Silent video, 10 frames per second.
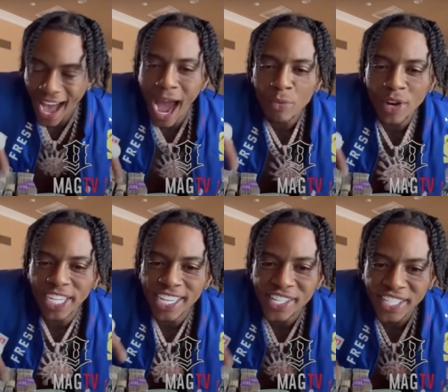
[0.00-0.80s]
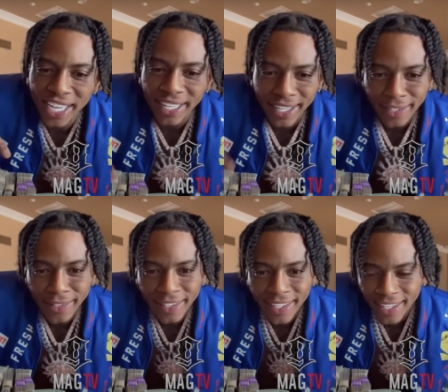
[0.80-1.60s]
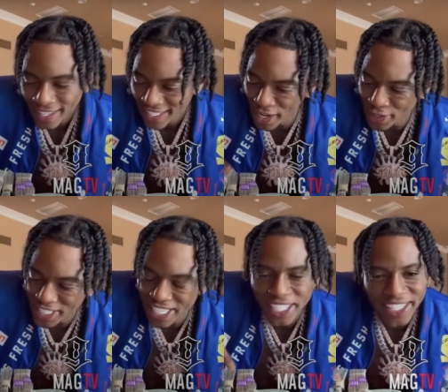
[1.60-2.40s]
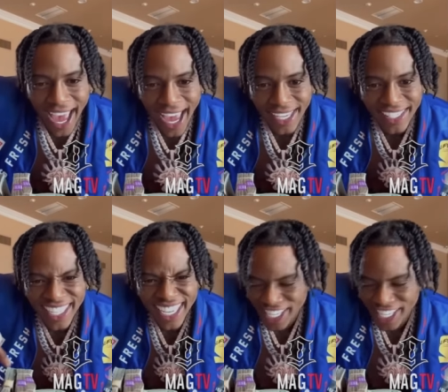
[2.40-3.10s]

I run this shit. You don't see the stacks.